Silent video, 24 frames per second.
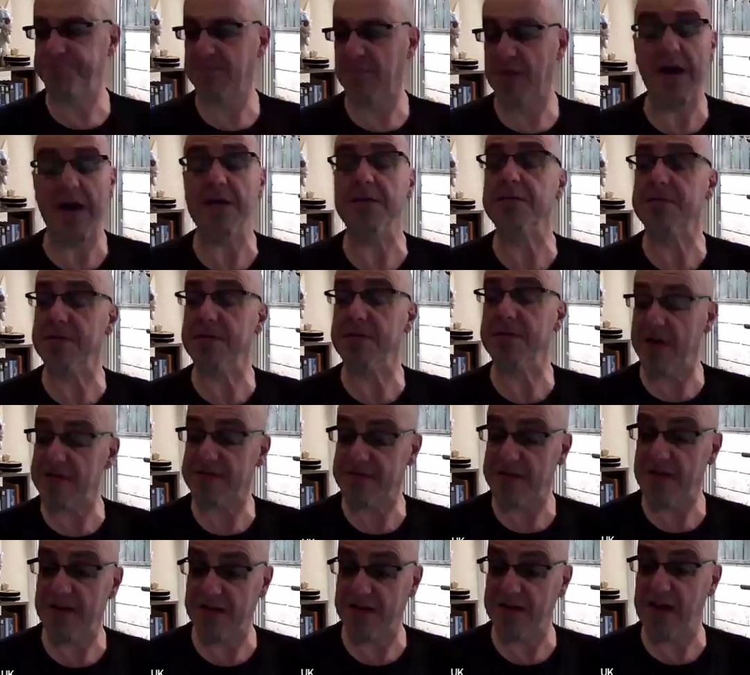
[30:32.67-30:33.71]
Yeah,
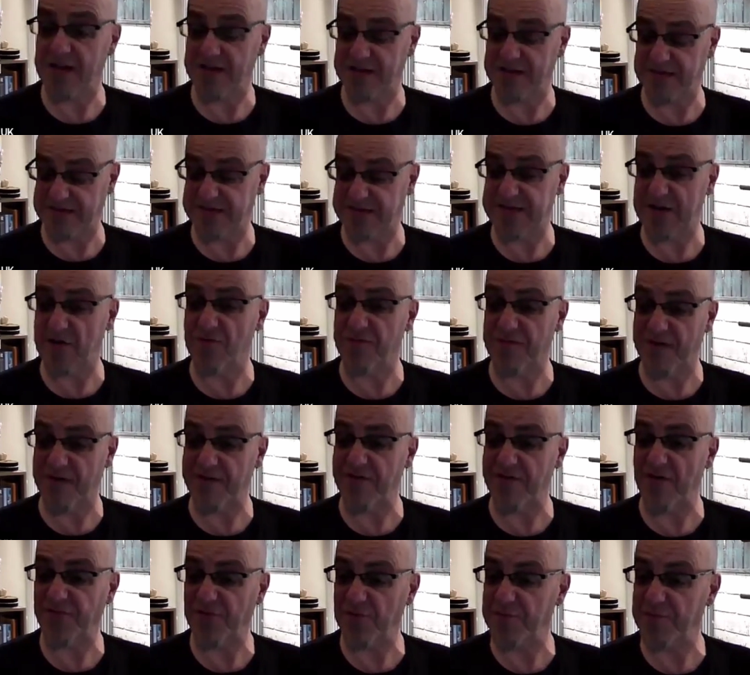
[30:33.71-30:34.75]
yes, and it's still
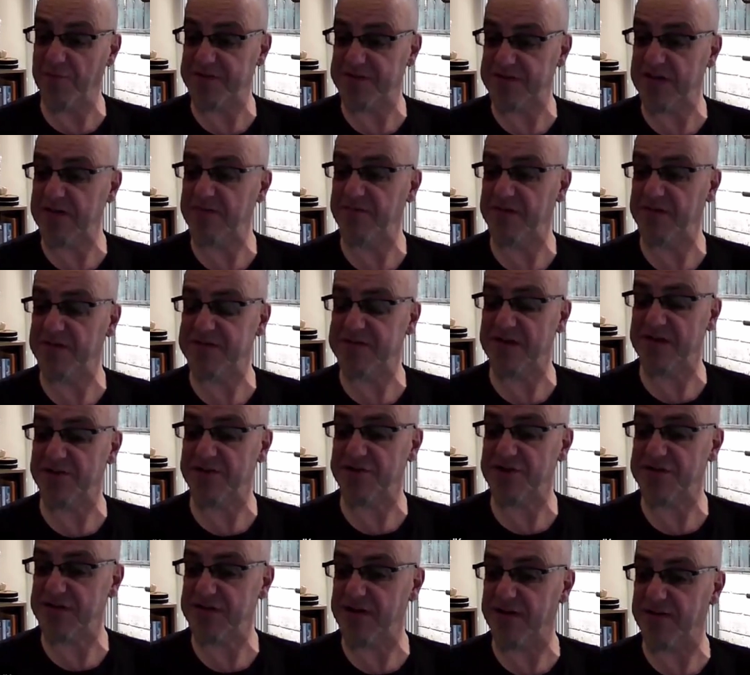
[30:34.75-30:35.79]
very often perceived as
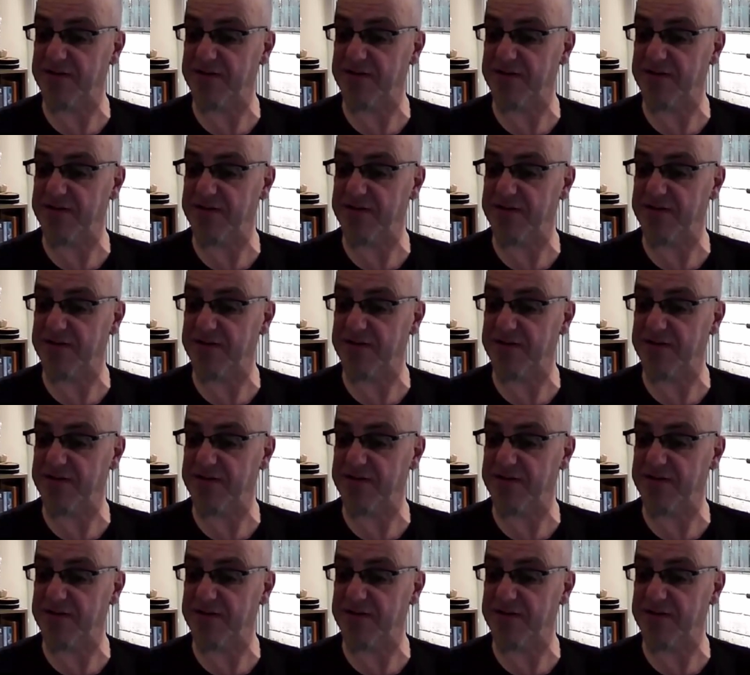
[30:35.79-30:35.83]
such, isn't